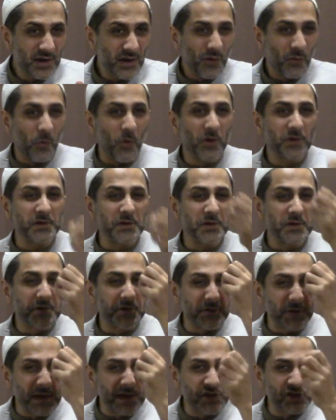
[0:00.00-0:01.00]
What a
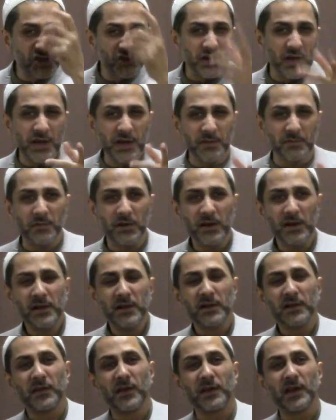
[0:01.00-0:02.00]
great shame
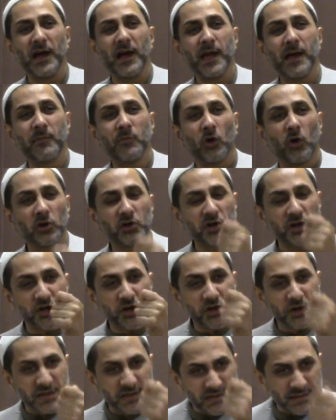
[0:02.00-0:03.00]
that I am not
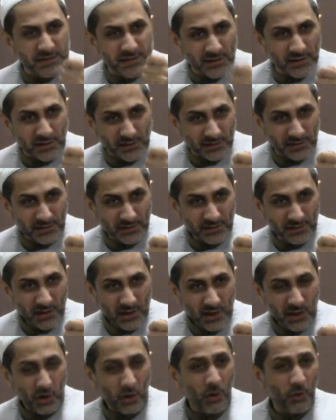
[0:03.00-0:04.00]
critical
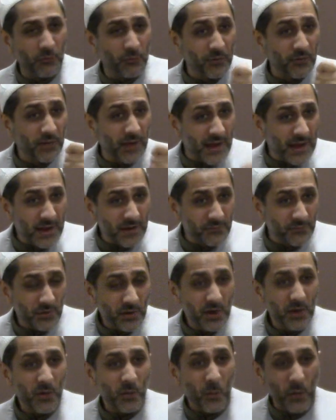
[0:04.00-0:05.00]
of life
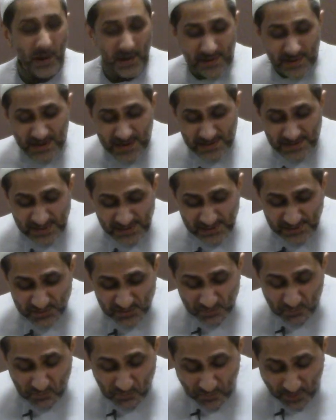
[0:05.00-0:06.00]
when it is
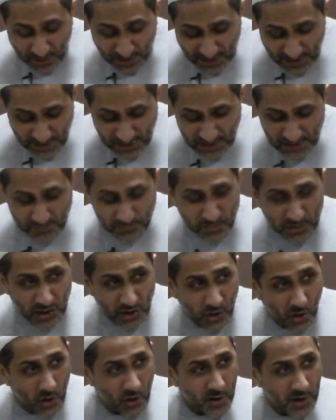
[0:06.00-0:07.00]
my
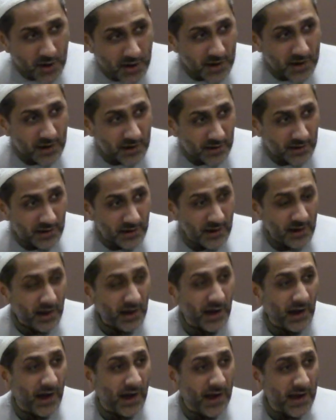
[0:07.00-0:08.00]
belonging.
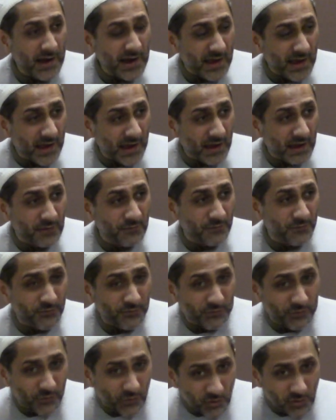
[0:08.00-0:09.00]
I have
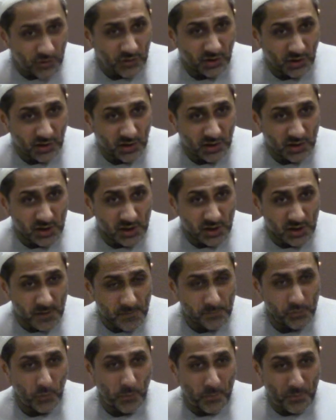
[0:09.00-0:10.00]
full
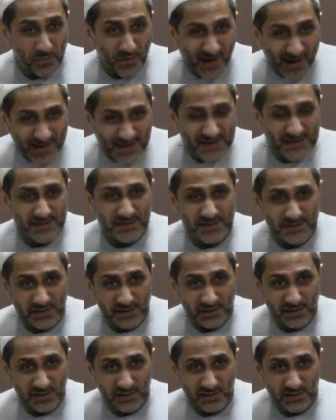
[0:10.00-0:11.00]

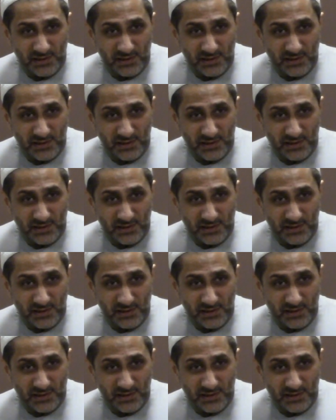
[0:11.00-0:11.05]
propriety,